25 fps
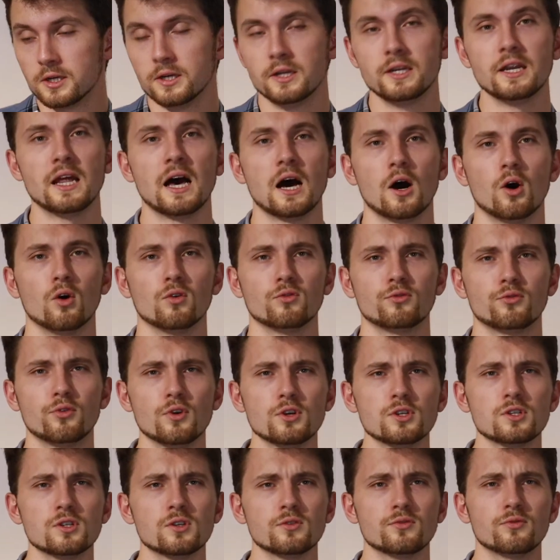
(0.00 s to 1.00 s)
Now,
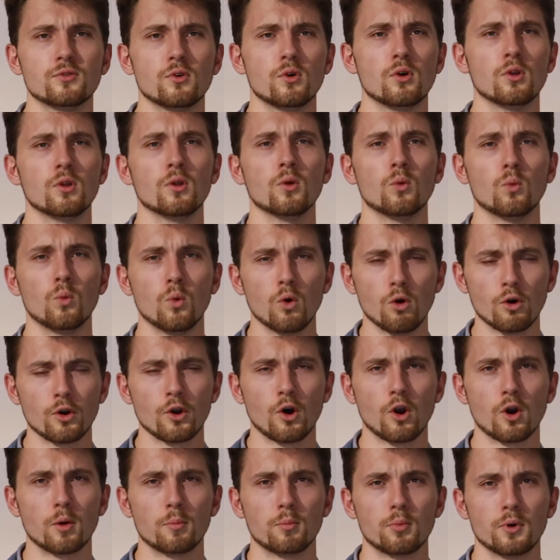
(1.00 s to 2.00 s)
first of all, what
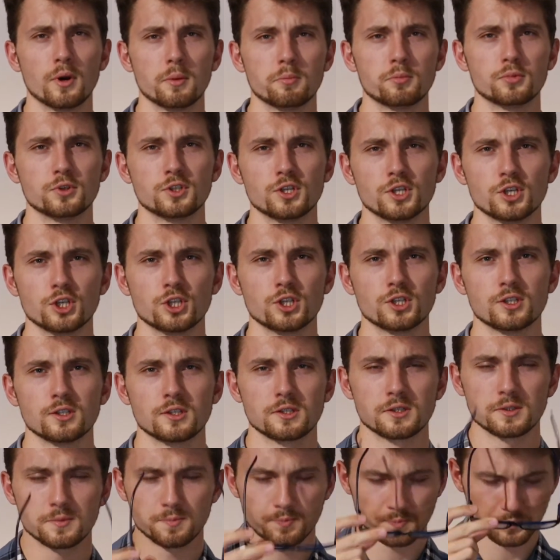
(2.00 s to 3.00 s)
are
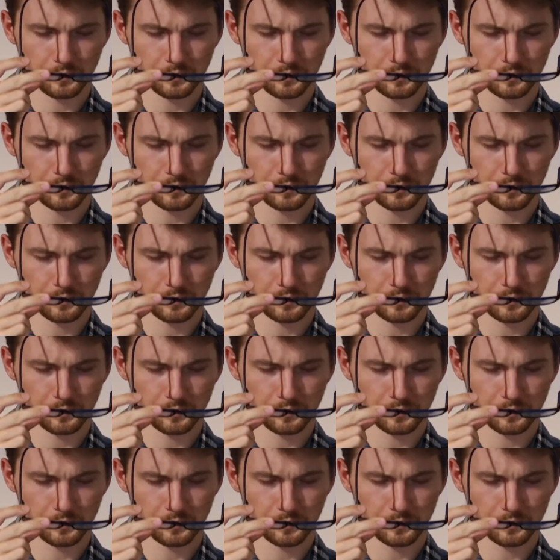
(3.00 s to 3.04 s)
prepositions?